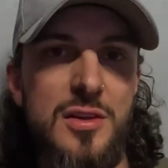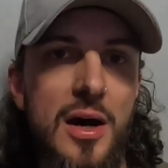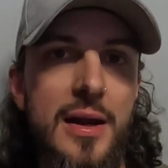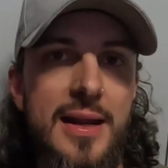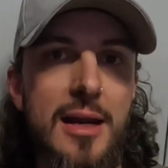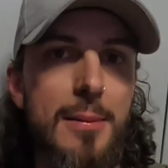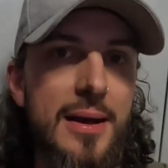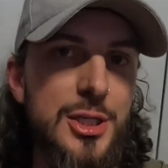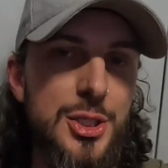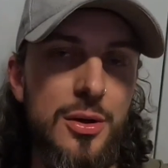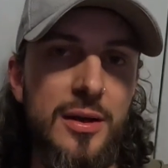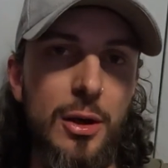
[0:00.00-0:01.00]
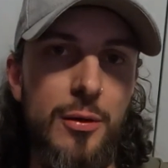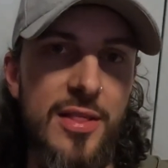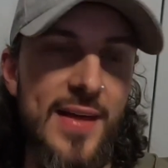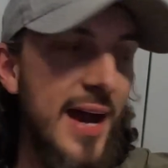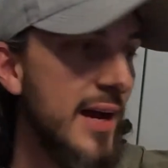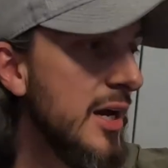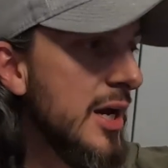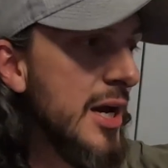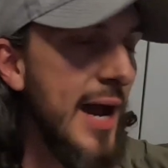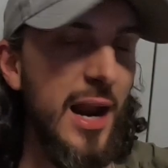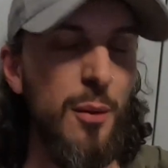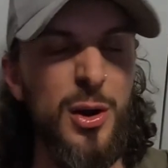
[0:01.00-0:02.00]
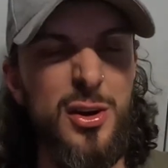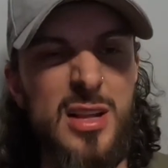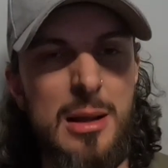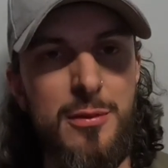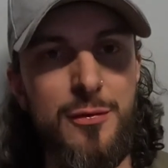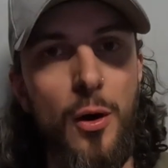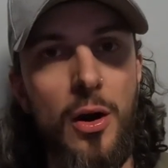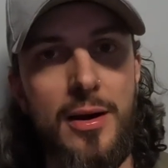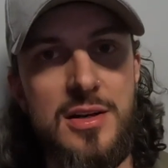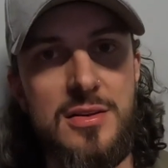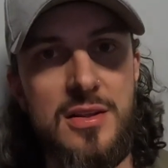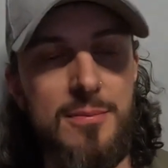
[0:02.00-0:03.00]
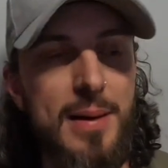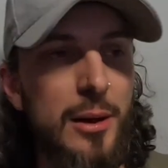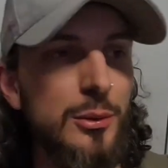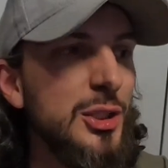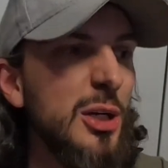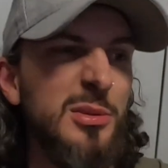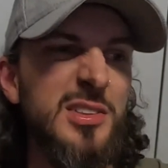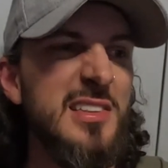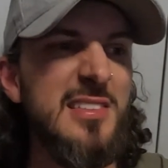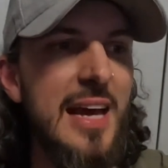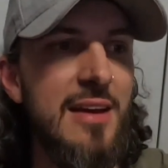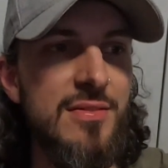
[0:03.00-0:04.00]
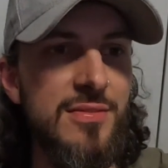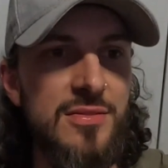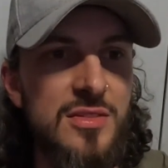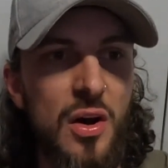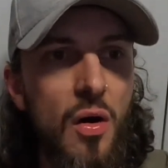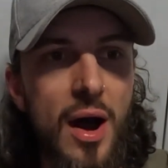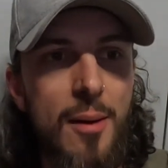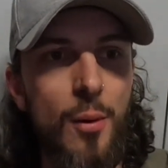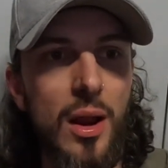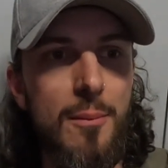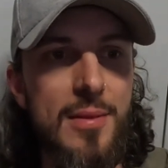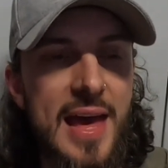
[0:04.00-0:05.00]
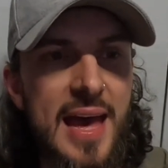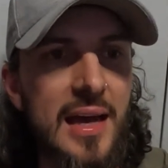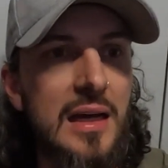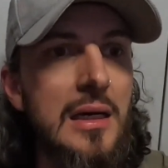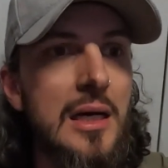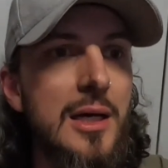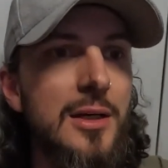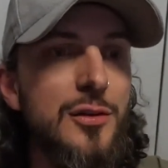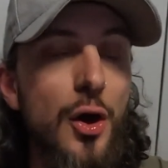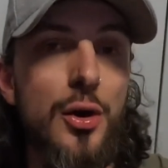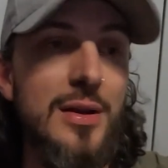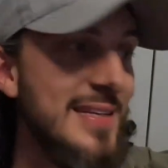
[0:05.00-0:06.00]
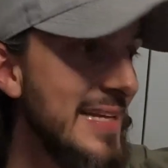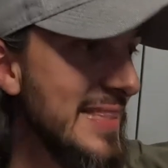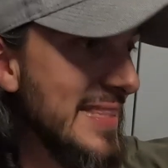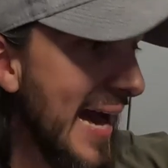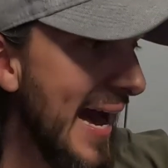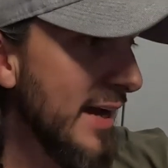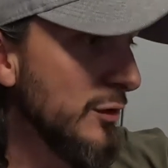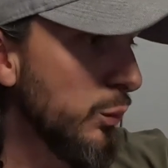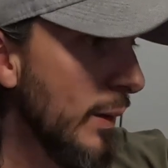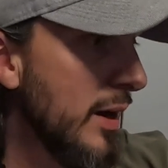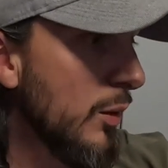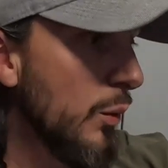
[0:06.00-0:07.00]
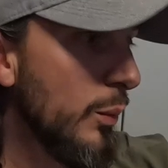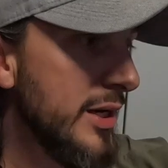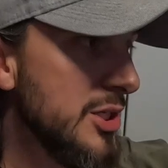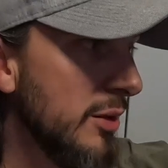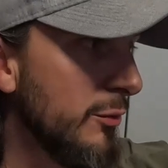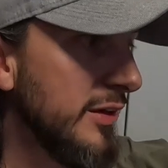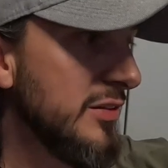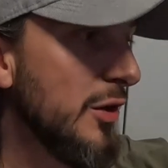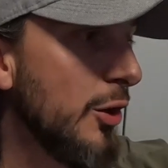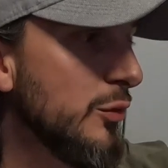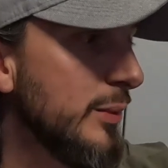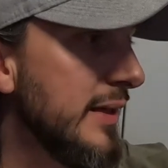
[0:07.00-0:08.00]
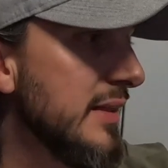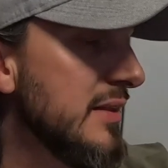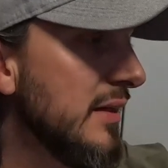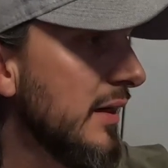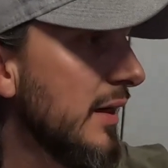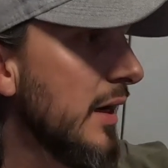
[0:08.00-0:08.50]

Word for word: So I needed to make sure I got rid of that. And I want to do that before I went to the panel shop just to save time while I'm there. So did that as well, which I'm really stoked with.